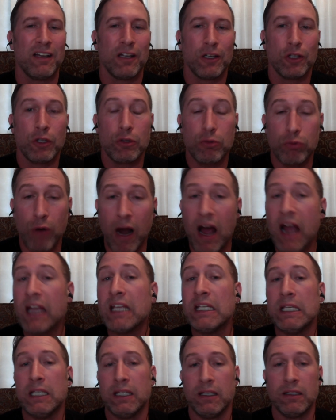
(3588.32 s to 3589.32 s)

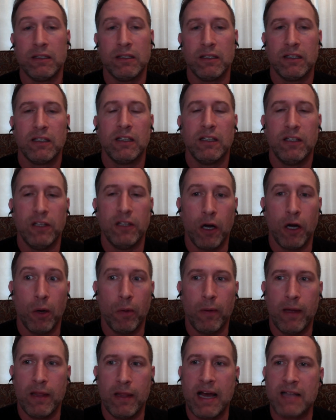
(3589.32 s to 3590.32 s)
grinding, you know,
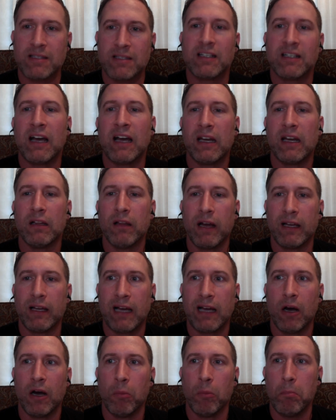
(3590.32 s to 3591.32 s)
and that's kind of like
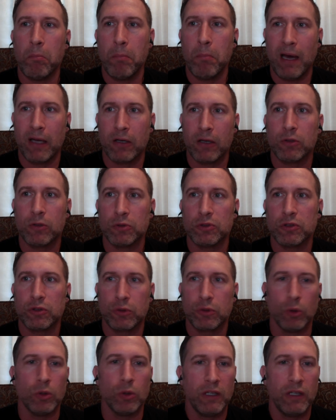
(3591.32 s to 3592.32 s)
how medical
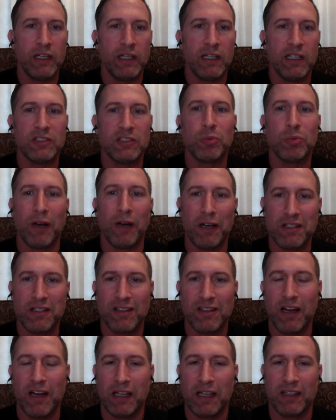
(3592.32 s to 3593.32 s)
school is, where
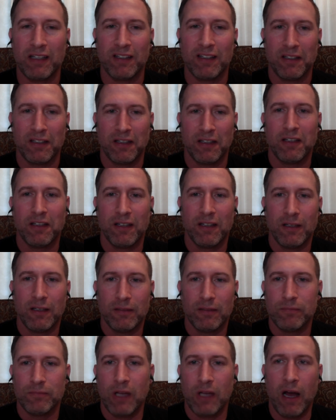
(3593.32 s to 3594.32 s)
it's like,
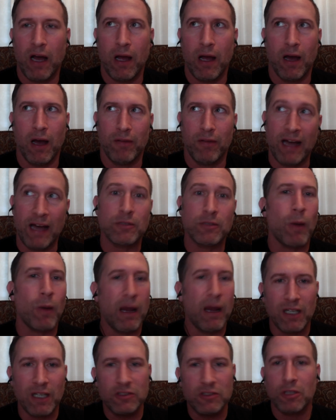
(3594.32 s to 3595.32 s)
That's why
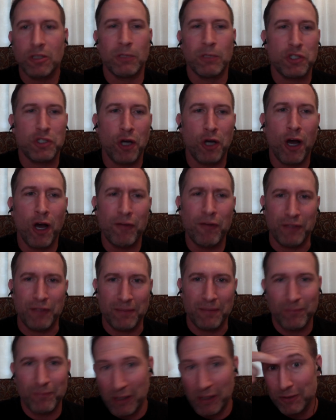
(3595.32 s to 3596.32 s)
I was on so much coffee.
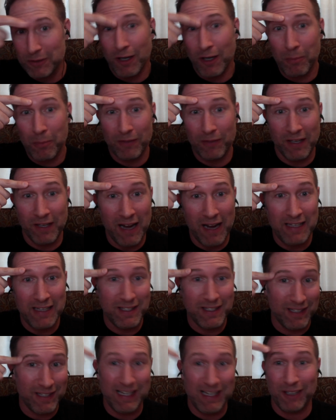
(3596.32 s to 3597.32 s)
I was talking about the
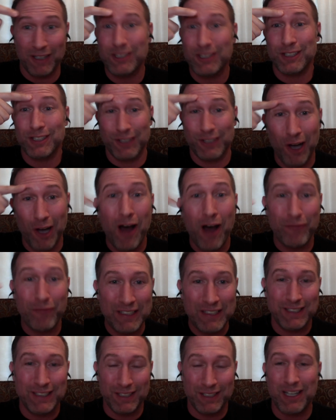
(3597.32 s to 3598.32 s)
96 ounces of
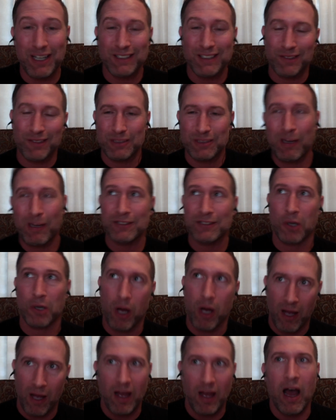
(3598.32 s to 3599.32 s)
coffee, 6 shots of espresso.
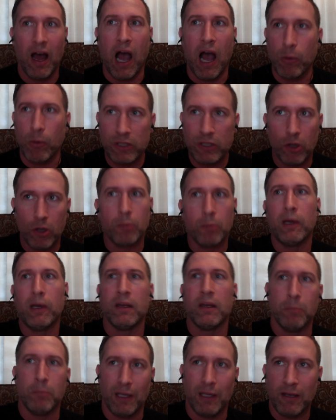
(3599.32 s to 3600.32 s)
I would go to bed
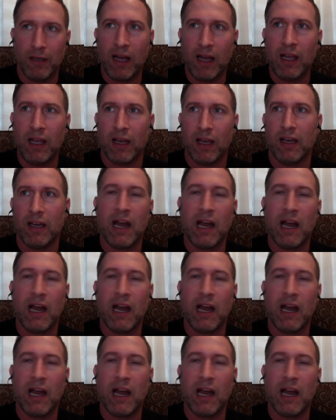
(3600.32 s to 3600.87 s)
at midnight and